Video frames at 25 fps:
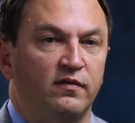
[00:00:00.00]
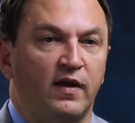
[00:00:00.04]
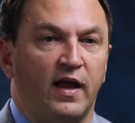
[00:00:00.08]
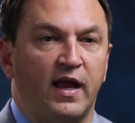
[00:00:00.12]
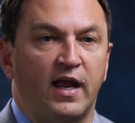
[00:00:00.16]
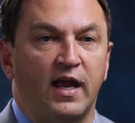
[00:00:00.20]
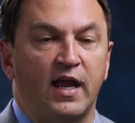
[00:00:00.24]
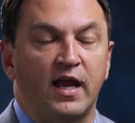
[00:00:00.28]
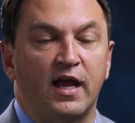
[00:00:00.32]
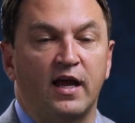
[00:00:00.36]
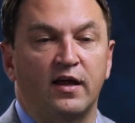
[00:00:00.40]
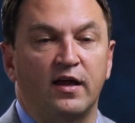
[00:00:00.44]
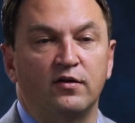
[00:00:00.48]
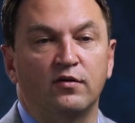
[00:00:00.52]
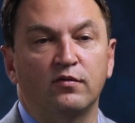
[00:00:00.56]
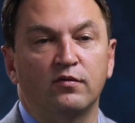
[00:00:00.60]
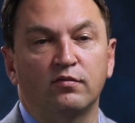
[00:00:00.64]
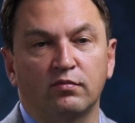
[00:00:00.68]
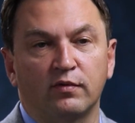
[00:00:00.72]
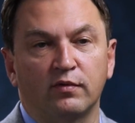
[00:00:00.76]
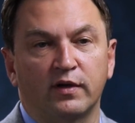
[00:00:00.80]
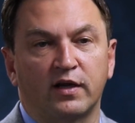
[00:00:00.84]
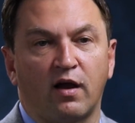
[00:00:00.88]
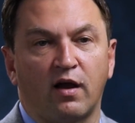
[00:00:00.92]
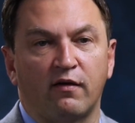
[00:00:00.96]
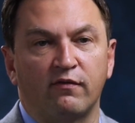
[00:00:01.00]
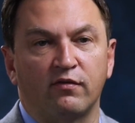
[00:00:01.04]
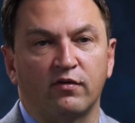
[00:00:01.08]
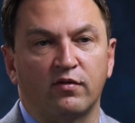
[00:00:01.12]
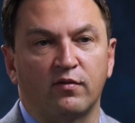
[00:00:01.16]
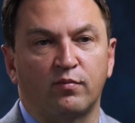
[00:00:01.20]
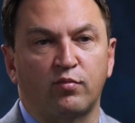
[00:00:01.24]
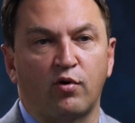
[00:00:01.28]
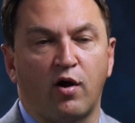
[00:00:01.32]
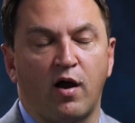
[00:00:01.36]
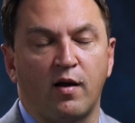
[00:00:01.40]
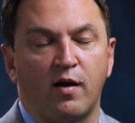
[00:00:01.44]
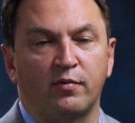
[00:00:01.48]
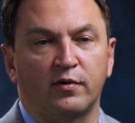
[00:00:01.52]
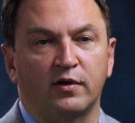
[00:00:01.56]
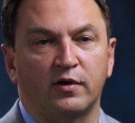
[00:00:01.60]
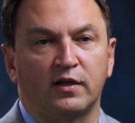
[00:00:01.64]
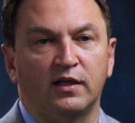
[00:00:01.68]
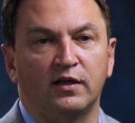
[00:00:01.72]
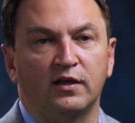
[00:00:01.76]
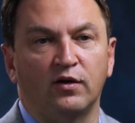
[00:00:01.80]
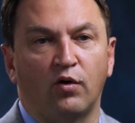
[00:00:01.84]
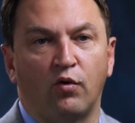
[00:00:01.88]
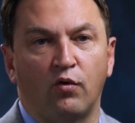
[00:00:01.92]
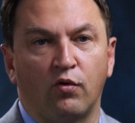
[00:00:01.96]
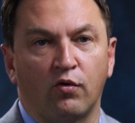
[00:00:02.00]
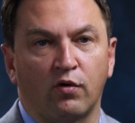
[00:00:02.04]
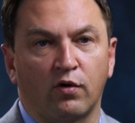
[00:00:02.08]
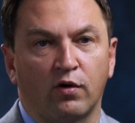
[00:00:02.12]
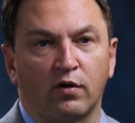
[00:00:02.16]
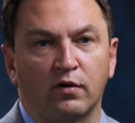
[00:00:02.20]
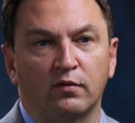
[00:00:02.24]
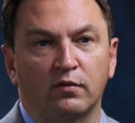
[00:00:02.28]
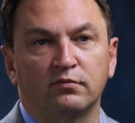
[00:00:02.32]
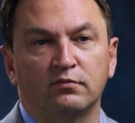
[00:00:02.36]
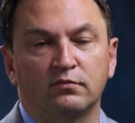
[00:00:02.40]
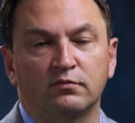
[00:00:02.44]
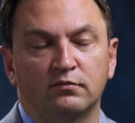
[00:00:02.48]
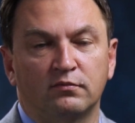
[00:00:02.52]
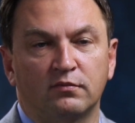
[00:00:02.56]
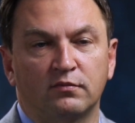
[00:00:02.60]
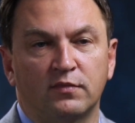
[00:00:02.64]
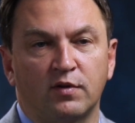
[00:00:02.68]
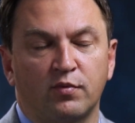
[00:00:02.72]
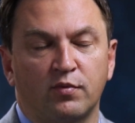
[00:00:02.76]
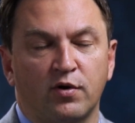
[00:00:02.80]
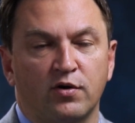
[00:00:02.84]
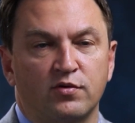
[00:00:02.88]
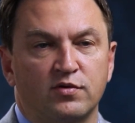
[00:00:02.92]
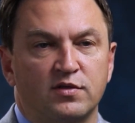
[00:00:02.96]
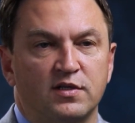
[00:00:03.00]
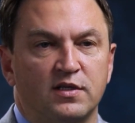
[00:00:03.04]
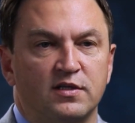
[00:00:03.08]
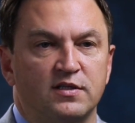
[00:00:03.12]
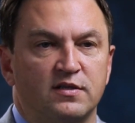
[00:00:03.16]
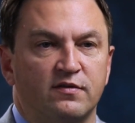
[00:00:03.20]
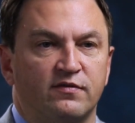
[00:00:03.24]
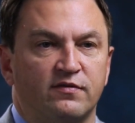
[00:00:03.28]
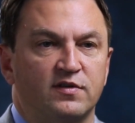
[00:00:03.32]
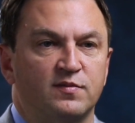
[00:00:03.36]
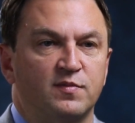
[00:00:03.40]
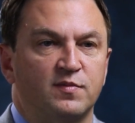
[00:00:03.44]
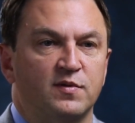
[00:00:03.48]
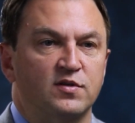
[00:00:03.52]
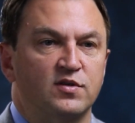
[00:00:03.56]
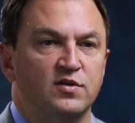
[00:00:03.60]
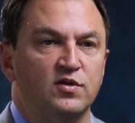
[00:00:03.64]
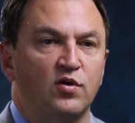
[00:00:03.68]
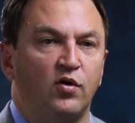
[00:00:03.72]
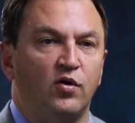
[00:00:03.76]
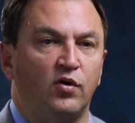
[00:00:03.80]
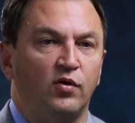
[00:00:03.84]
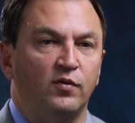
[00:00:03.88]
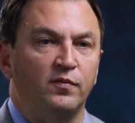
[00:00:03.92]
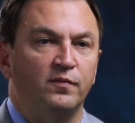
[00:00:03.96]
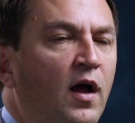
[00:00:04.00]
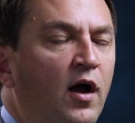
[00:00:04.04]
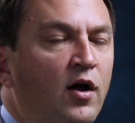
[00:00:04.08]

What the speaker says: and recover the property or the proceeds if it's been sold.